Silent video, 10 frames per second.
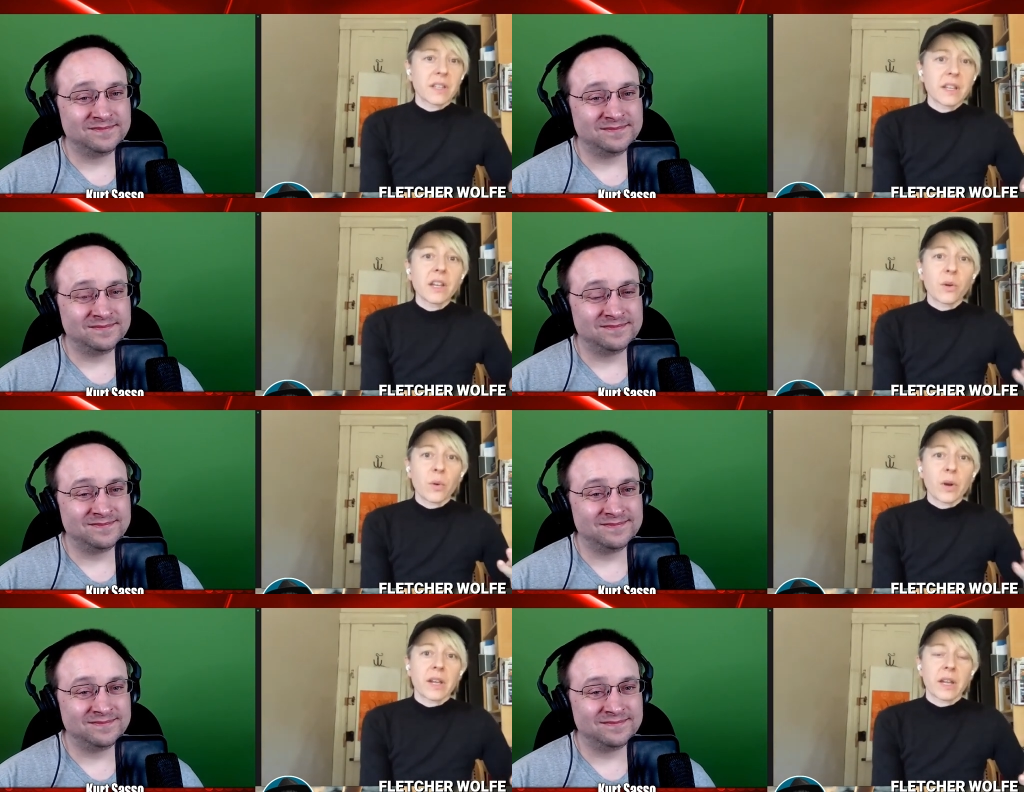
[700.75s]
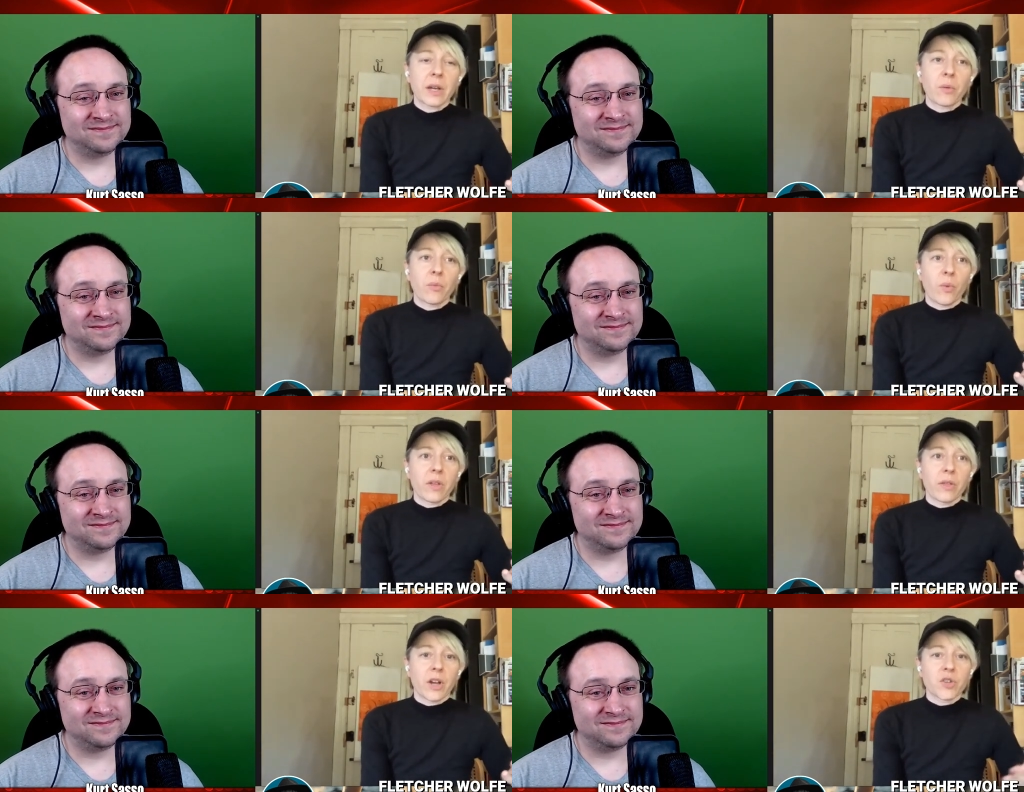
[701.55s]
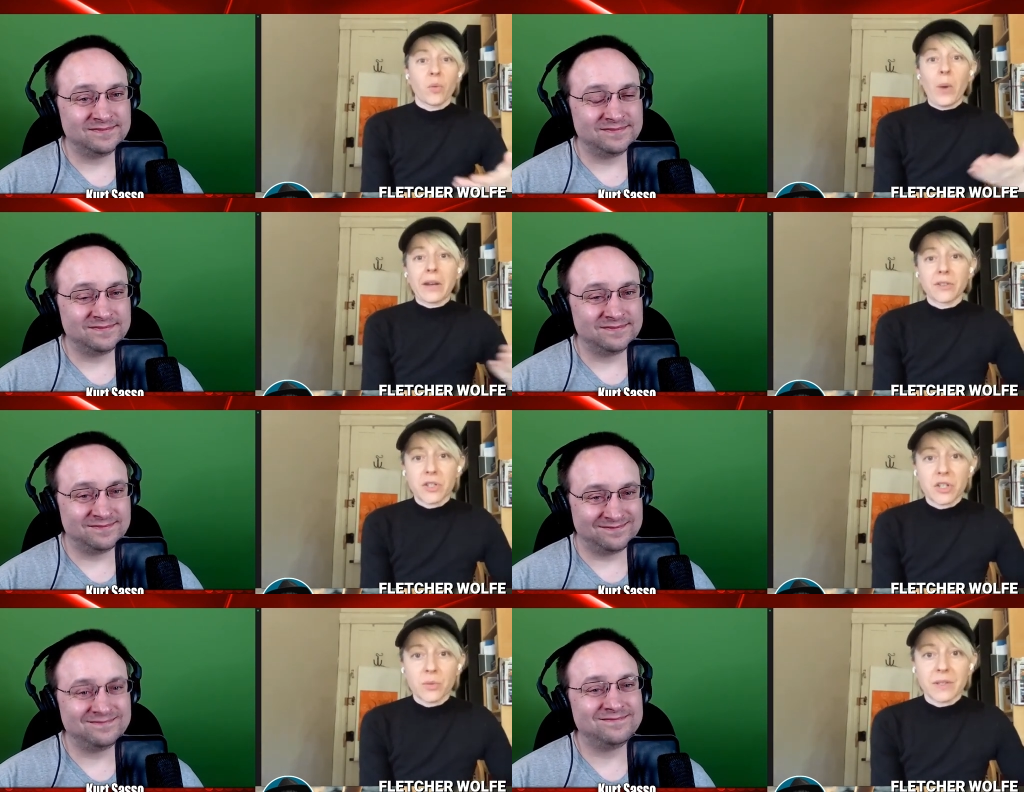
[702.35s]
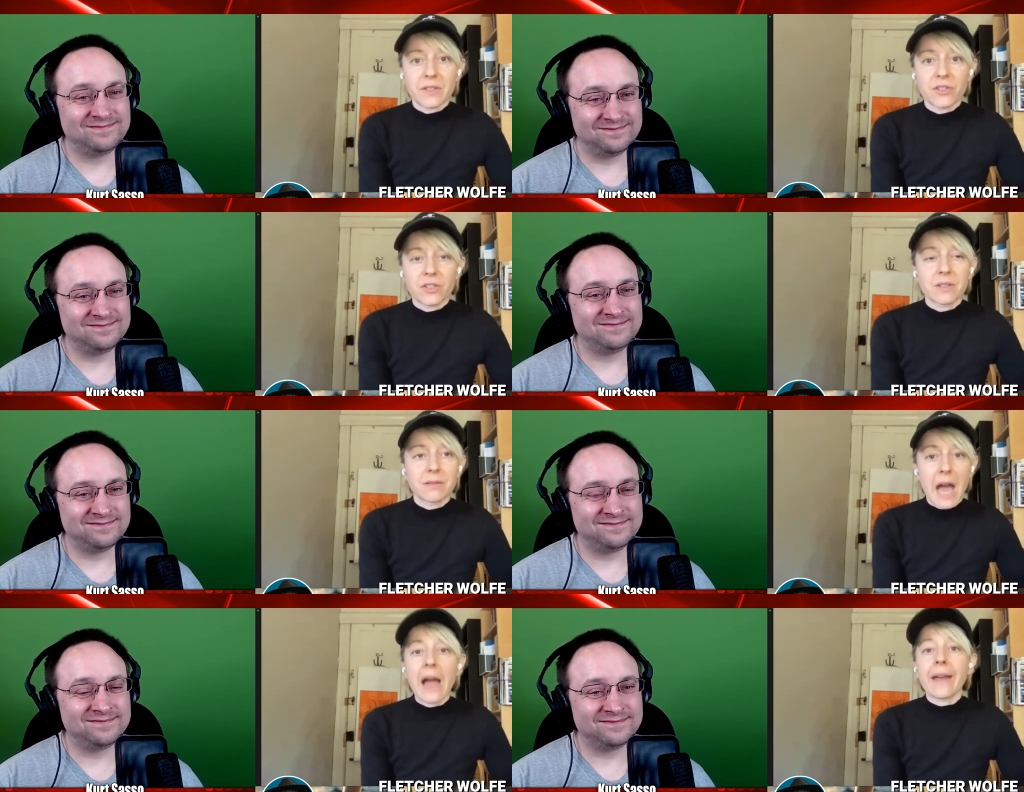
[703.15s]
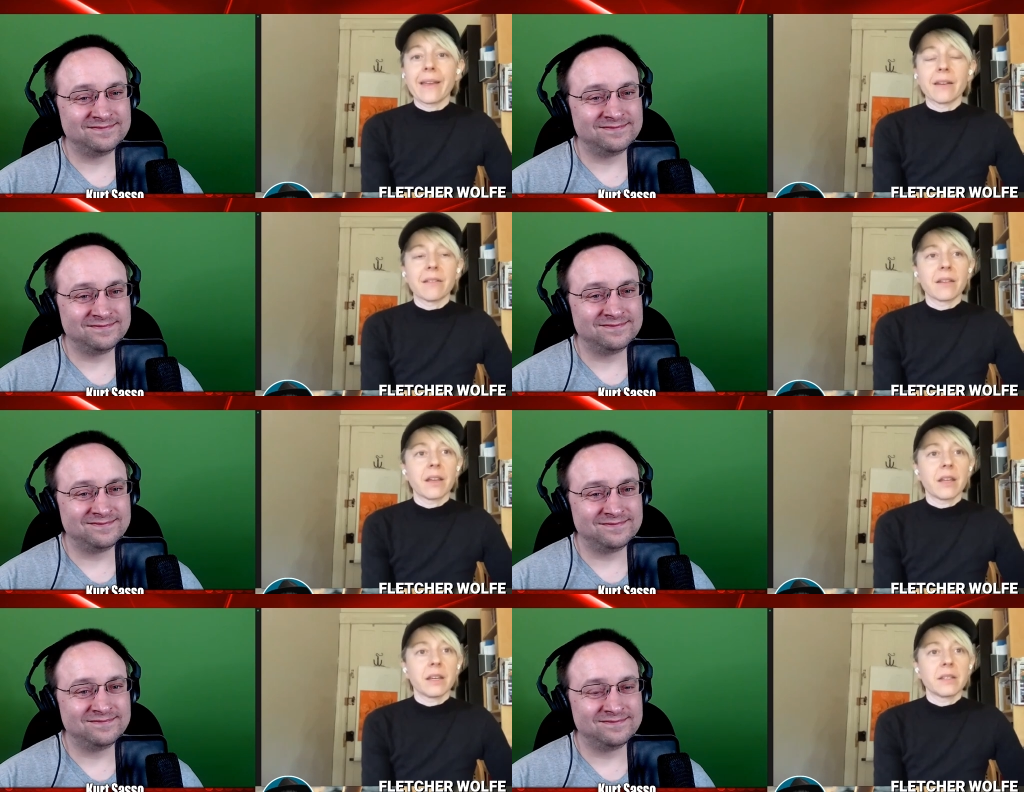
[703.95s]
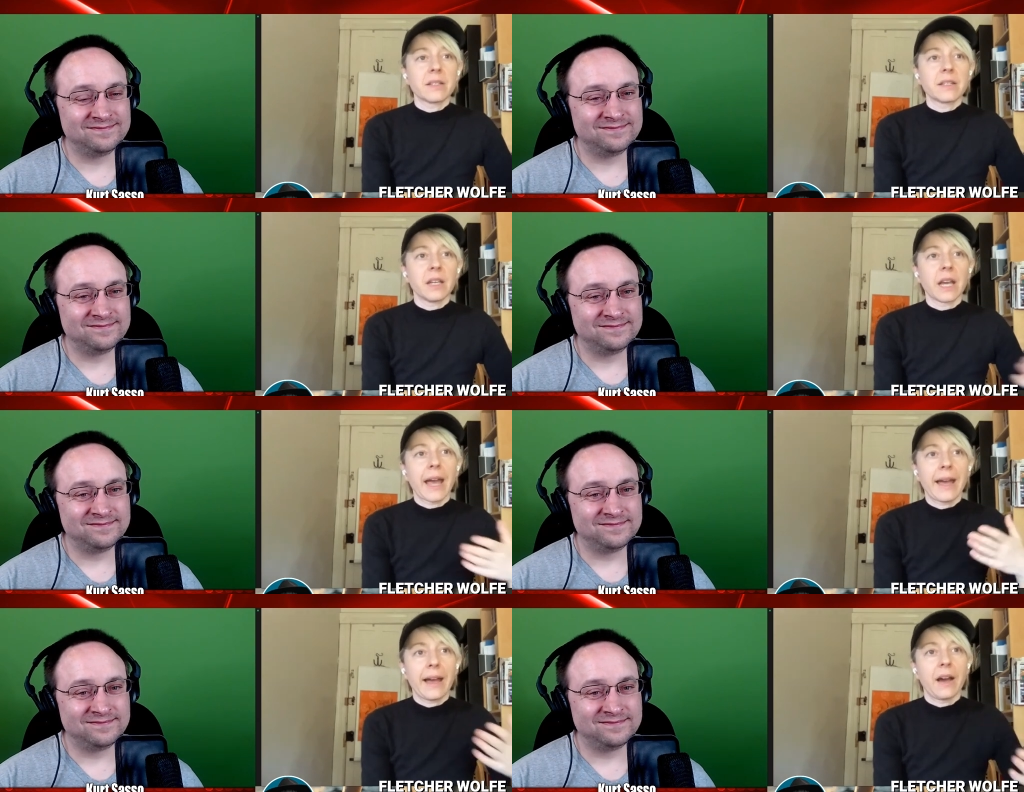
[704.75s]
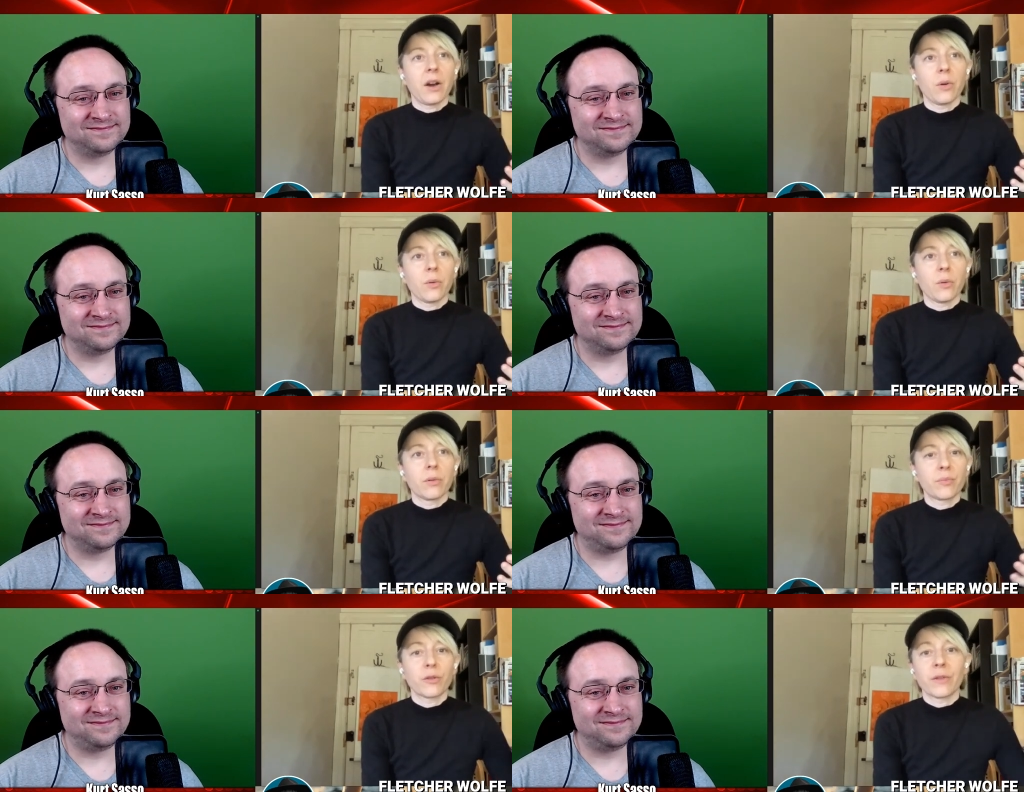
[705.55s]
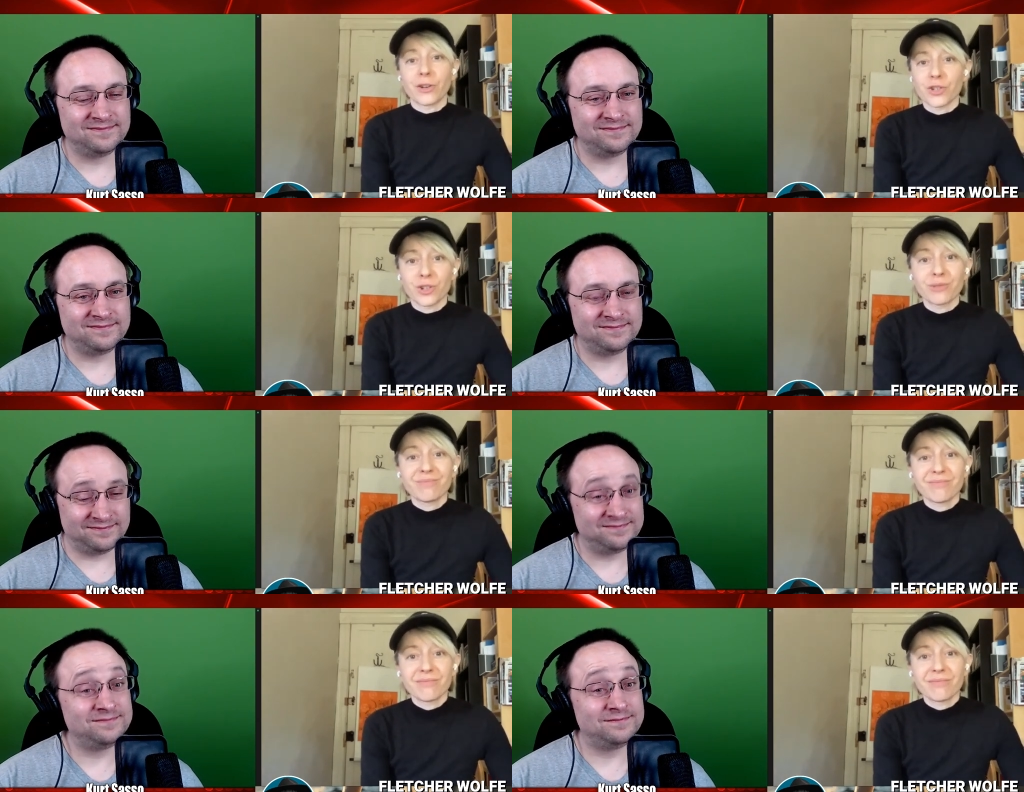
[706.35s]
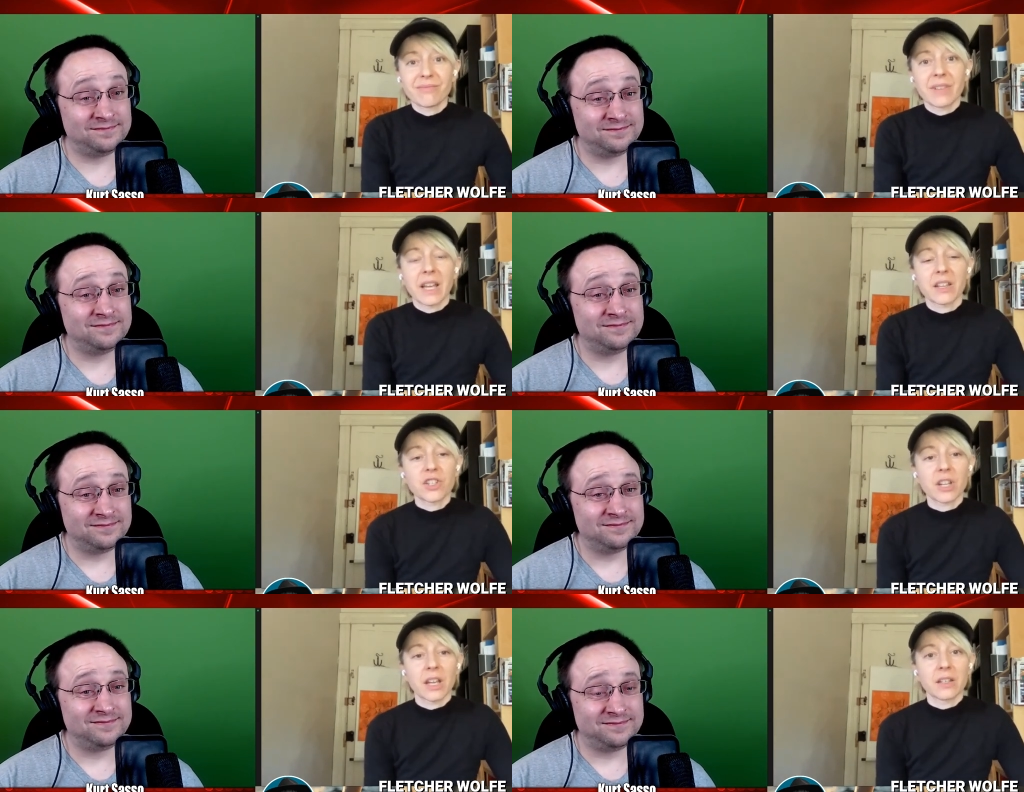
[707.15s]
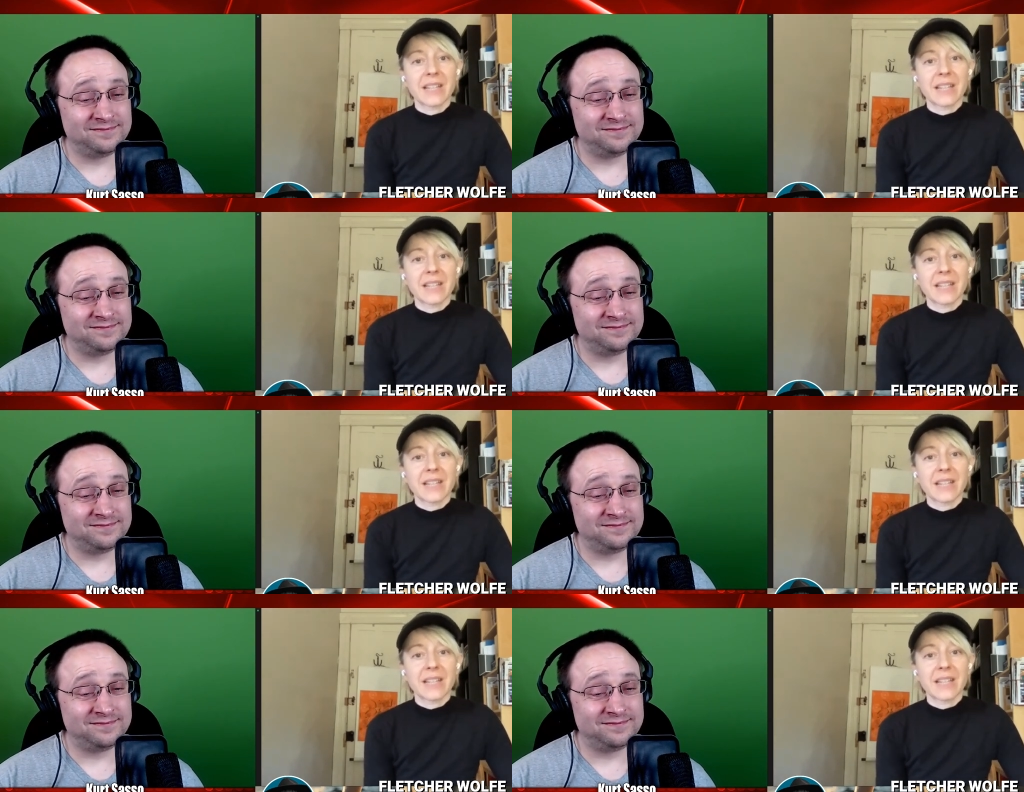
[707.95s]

Speaker 1: you know, working with Audrey when she was just nine and seeing how professional and